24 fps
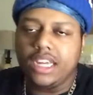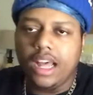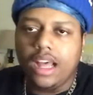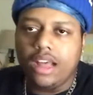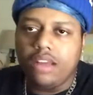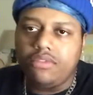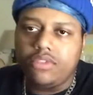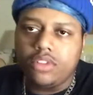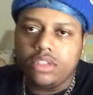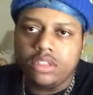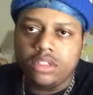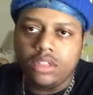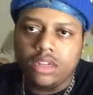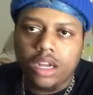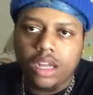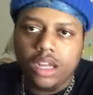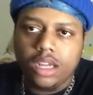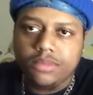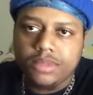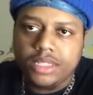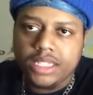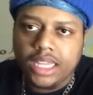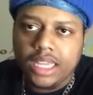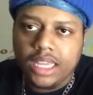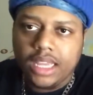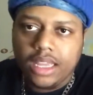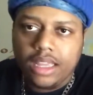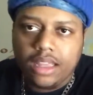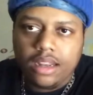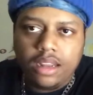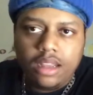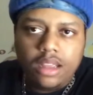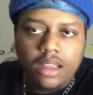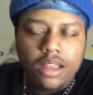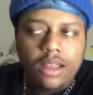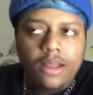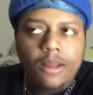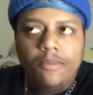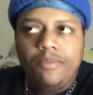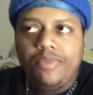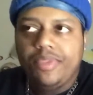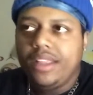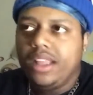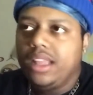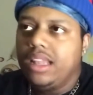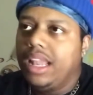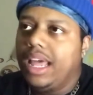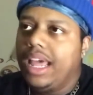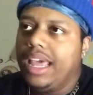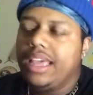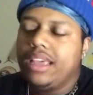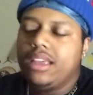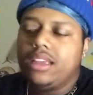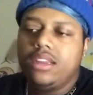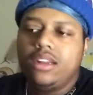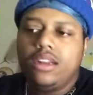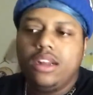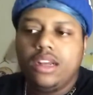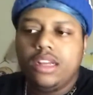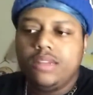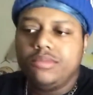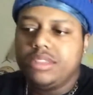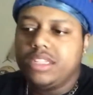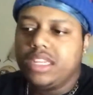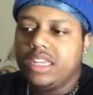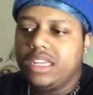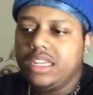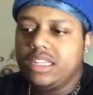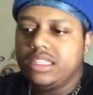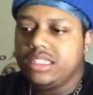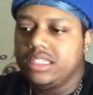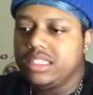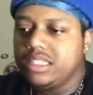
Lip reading: y'all for, you know what I'm saying? Like, you know what I'm saying?